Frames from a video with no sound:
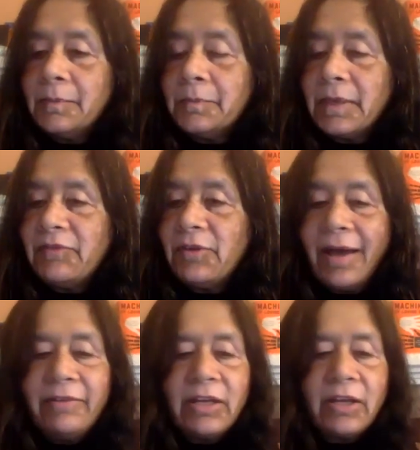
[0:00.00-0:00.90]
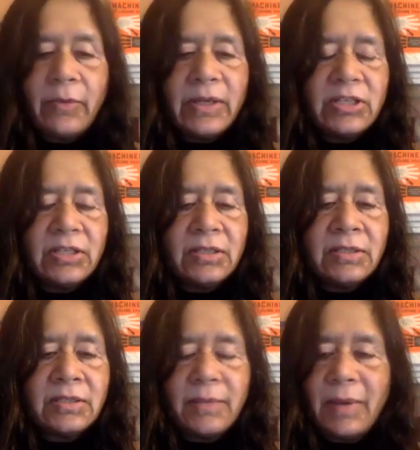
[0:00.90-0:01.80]
If you have any
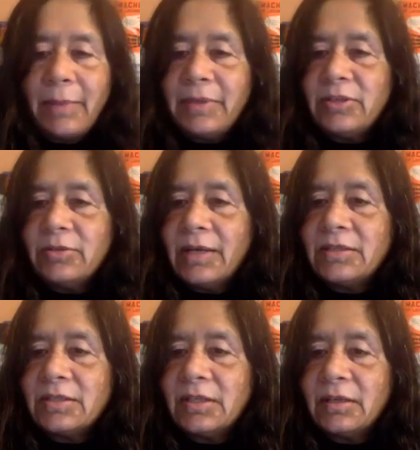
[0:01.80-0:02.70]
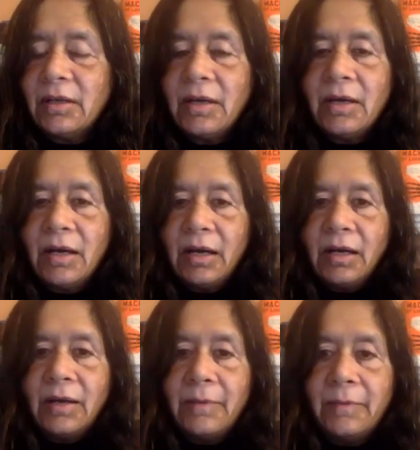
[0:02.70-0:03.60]
questions, I'm happy to answer,
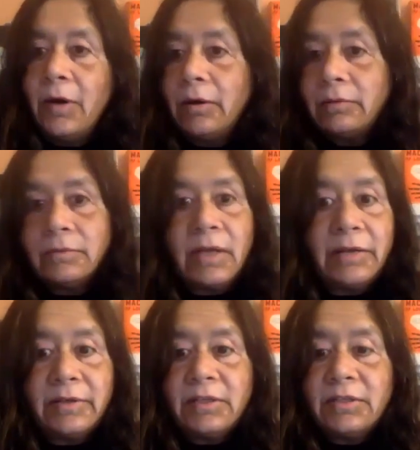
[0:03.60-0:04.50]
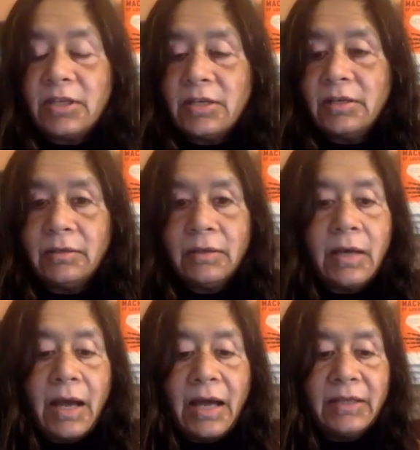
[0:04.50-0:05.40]
or Dalton is here.
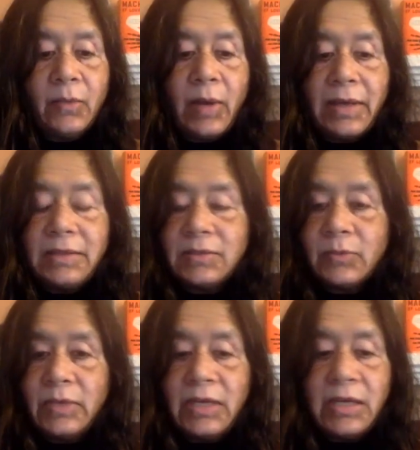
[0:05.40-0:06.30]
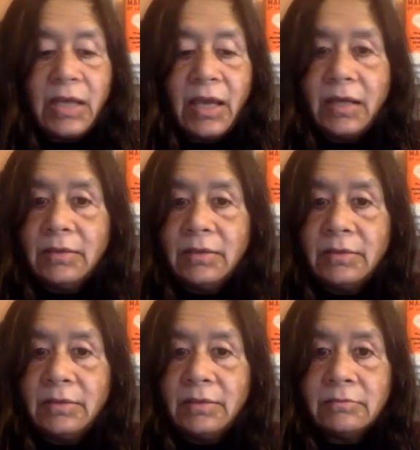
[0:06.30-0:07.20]
Otherwise, we can
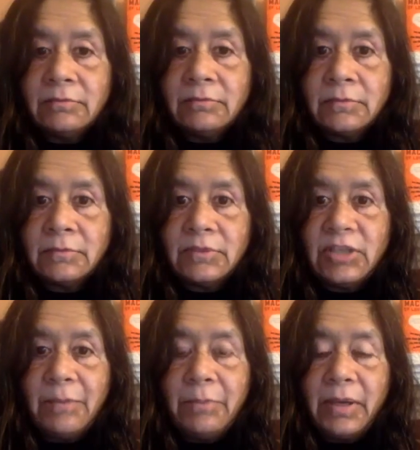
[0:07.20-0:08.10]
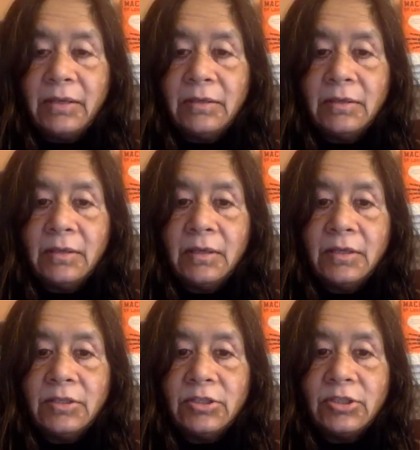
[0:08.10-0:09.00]
jump in
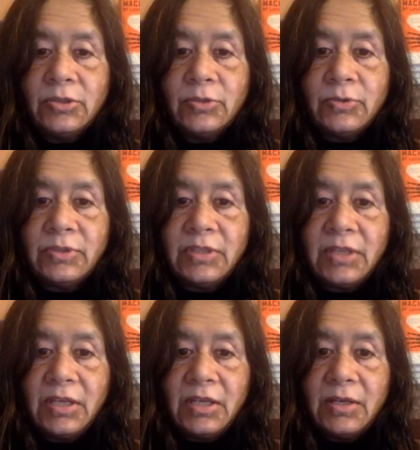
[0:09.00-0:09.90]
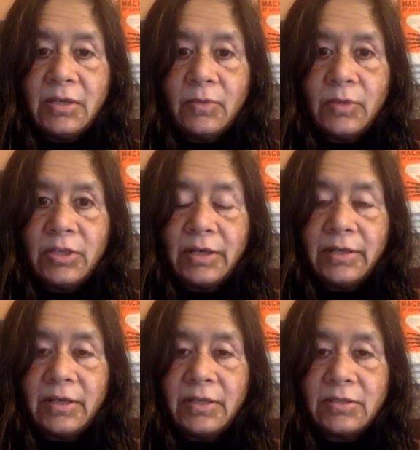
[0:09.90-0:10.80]
to see what
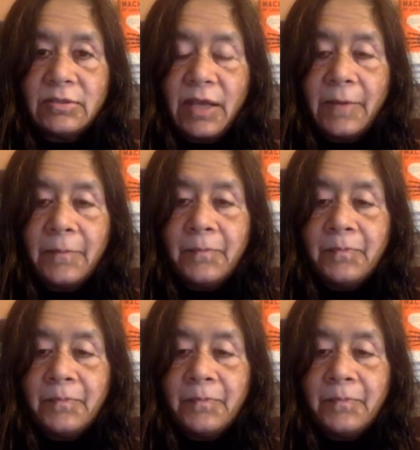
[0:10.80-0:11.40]
Dalton has to say.